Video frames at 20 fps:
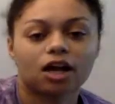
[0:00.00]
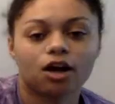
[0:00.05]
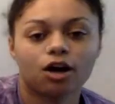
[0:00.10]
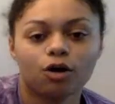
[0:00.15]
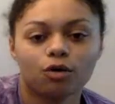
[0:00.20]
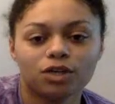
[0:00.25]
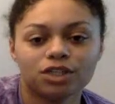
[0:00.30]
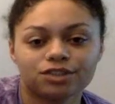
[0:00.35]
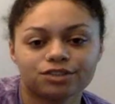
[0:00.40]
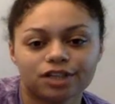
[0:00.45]

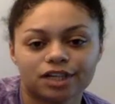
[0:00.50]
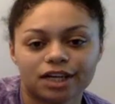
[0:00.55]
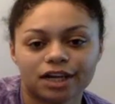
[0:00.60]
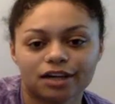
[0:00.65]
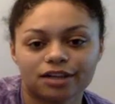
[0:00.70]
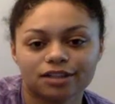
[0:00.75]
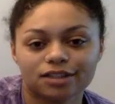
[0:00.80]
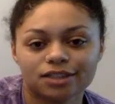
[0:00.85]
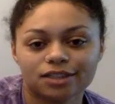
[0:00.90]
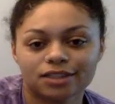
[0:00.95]
Always running
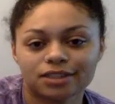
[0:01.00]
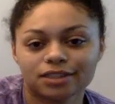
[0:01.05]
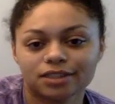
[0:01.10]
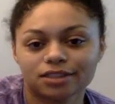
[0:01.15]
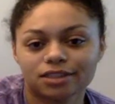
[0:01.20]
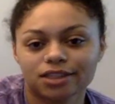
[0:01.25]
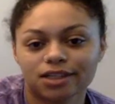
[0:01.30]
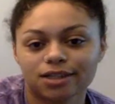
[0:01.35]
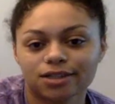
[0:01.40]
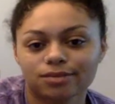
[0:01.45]
out of these.
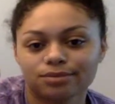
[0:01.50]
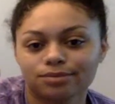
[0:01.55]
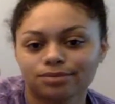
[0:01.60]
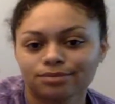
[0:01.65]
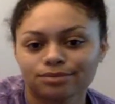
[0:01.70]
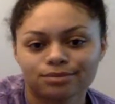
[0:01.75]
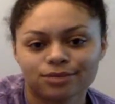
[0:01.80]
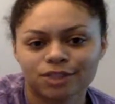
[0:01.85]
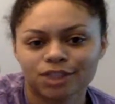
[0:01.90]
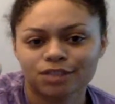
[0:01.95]
So
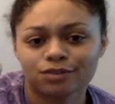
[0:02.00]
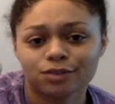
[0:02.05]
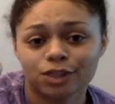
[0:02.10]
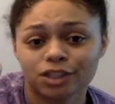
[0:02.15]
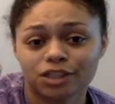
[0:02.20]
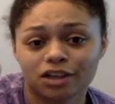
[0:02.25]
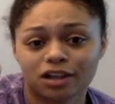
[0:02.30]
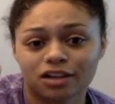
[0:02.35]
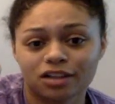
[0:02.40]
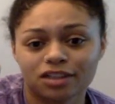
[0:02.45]
for
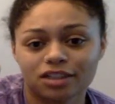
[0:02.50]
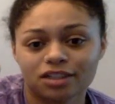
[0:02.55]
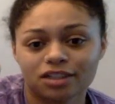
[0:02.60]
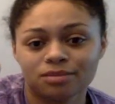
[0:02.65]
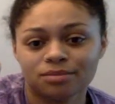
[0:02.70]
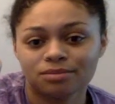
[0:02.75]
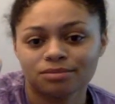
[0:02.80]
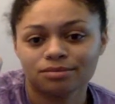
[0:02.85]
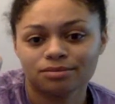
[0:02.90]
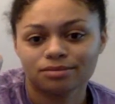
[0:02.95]

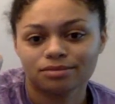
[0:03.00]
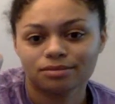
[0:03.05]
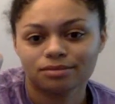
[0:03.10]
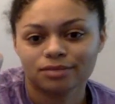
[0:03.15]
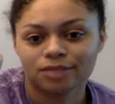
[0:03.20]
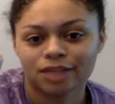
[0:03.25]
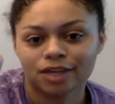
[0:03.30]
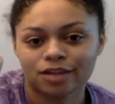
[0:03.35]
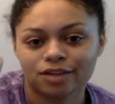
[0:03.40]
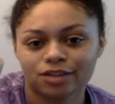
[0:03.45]
$1,
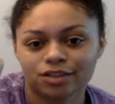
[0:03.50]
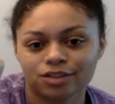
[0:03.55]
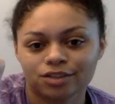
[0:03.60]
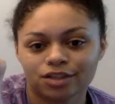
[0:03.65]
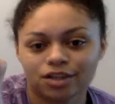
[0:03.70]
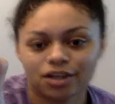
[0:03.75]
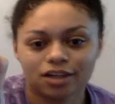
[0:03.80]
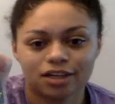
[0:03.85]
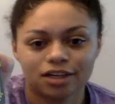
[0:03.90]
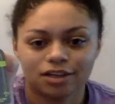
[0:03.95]
how could you
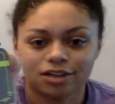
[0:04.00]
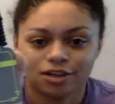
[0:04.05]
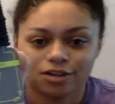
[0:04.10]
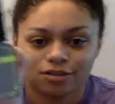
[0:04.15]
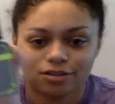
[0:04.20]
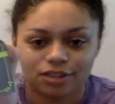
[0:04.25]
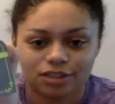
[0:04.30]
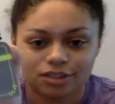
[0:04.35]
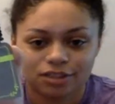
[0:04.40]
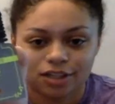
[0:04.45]
not? And
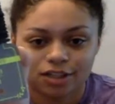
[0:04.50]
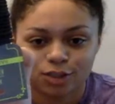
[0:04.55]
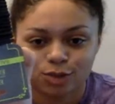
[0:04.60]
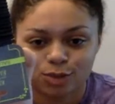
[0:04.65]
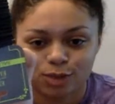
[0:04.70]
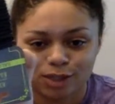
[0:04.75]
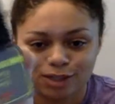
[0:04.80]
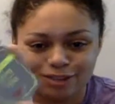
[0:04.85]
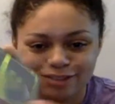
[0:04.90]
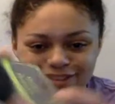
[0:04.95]
no, there's not
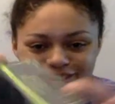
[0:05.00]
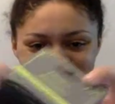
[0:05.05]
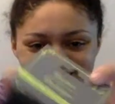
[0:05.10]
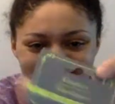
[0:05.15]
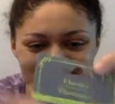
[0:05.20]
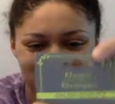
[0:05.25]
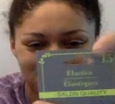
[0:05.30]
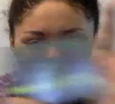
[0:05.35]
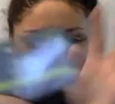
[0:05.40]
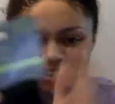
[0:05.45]
12,
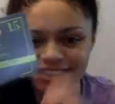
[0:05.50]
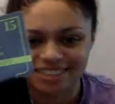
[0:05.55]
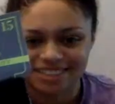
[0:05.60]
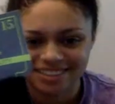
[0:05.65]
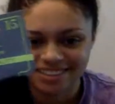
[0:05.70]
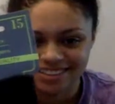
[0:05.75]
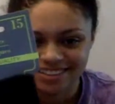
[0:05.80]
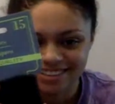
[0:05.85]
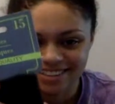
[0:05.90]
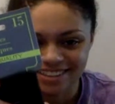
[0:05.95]
there's
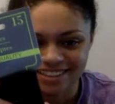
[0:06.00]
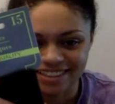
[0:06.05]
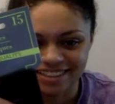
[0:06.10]
15.